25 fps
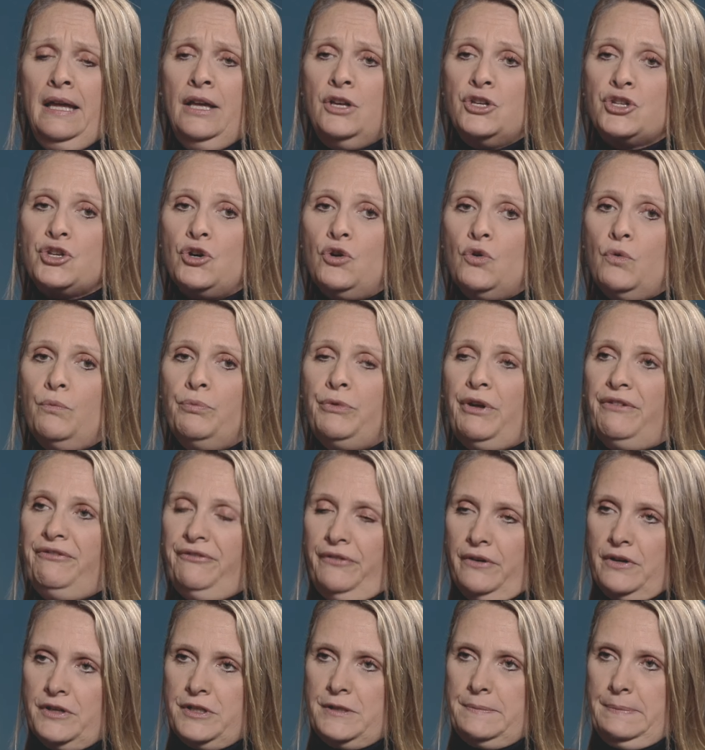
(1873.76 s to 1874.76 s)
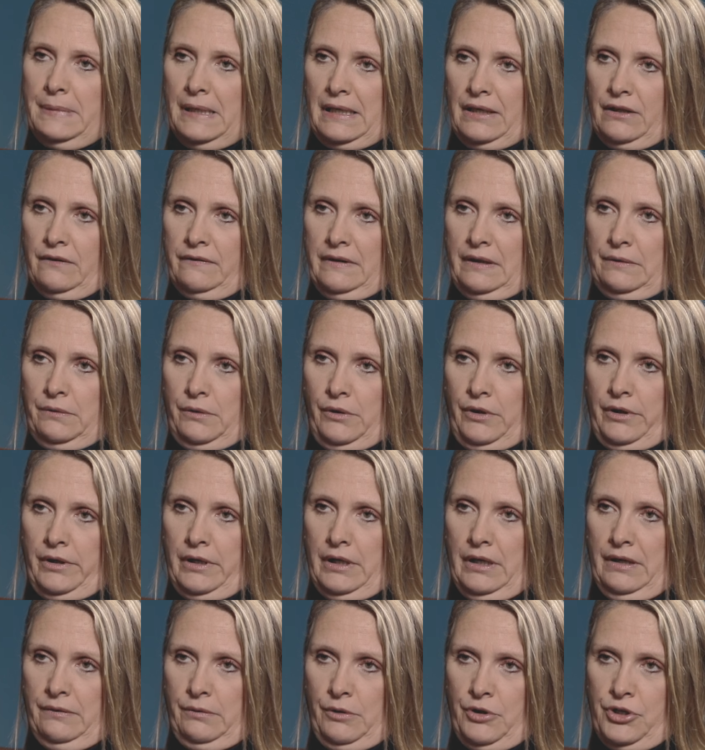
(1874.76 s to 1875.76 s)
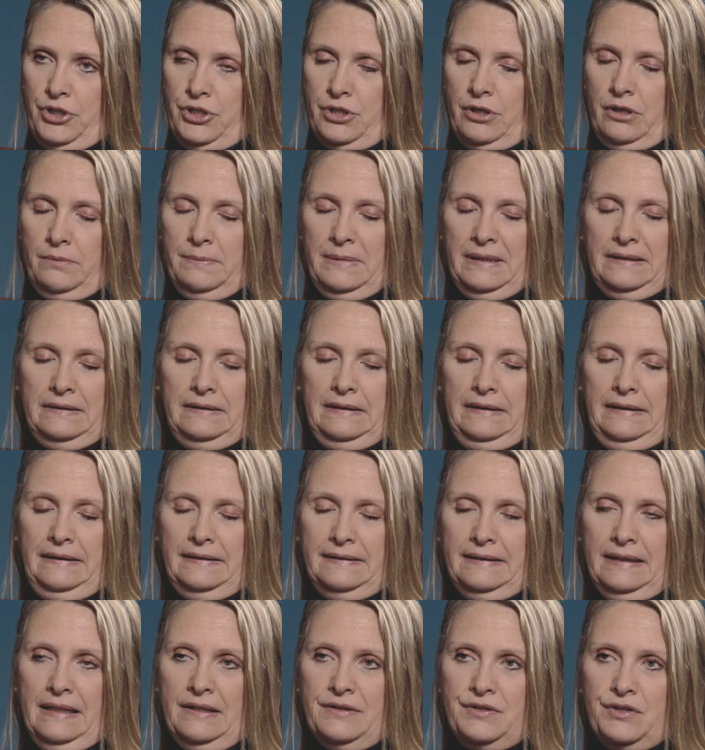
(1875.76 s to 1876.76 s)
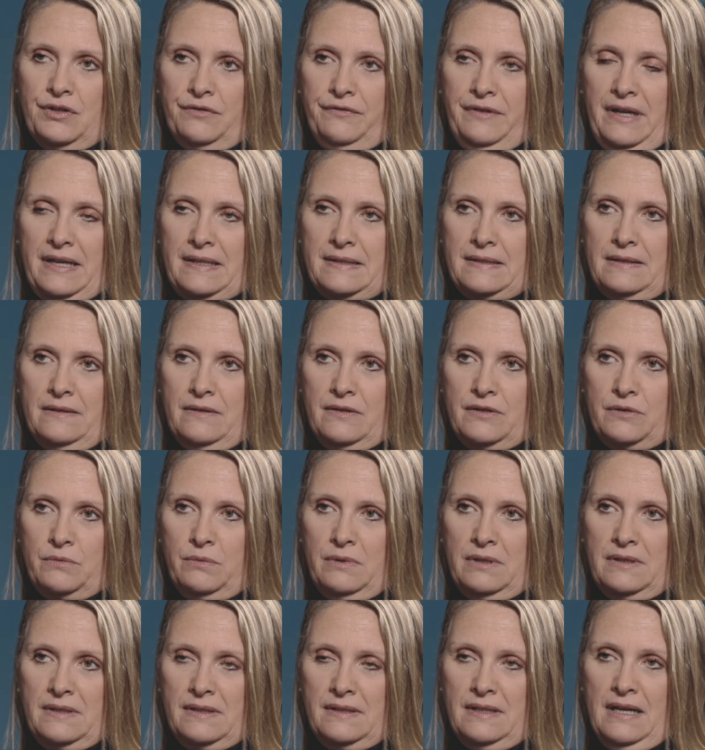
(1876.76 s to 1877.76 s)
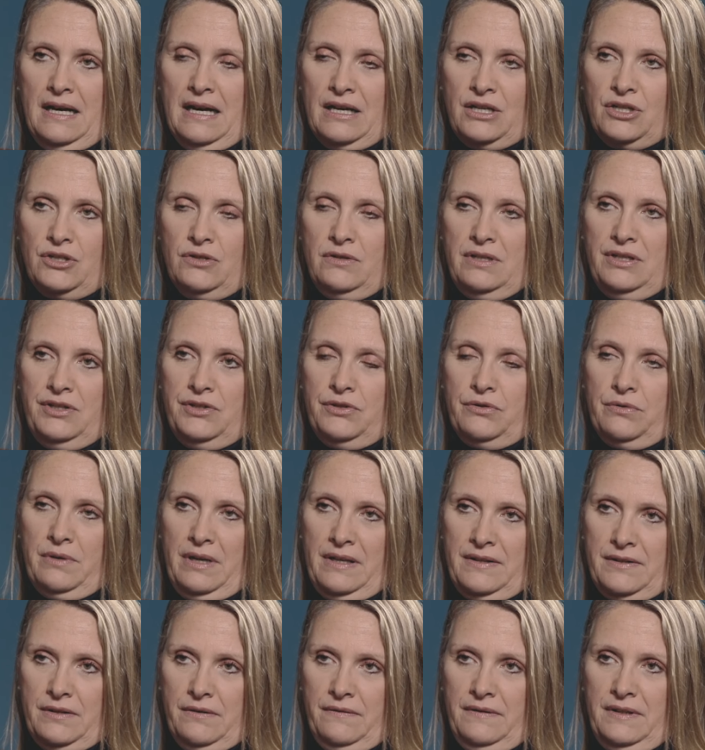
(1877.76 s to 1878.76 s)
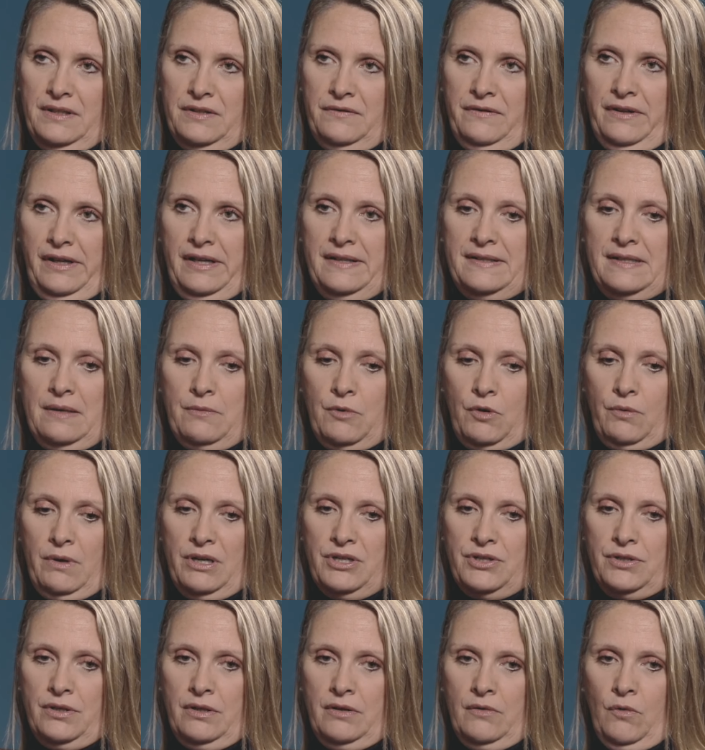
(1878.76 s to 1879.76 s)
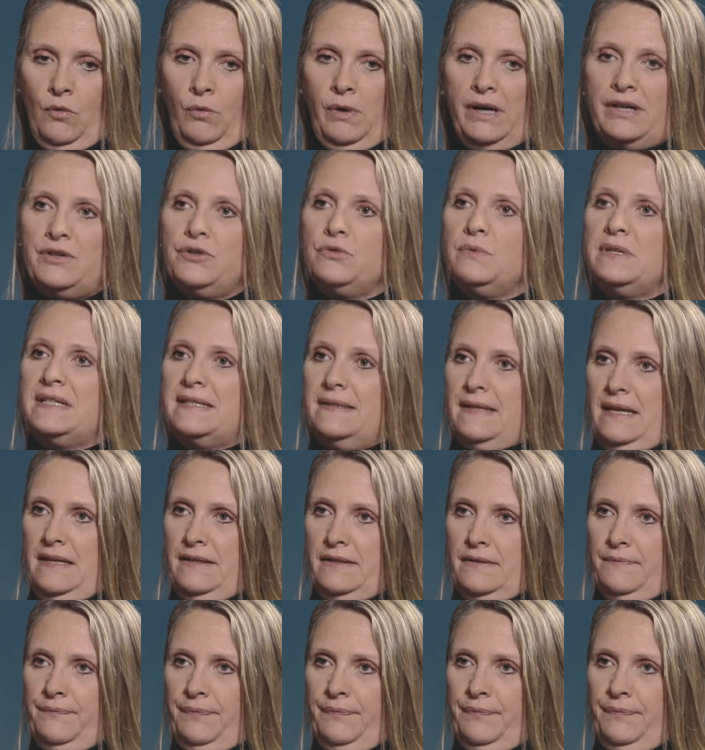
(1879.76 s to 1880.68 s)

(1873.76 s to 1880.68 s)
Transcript: So the first part of our job at the Center of Excellence was actually to answer this very same question. Where do we stand?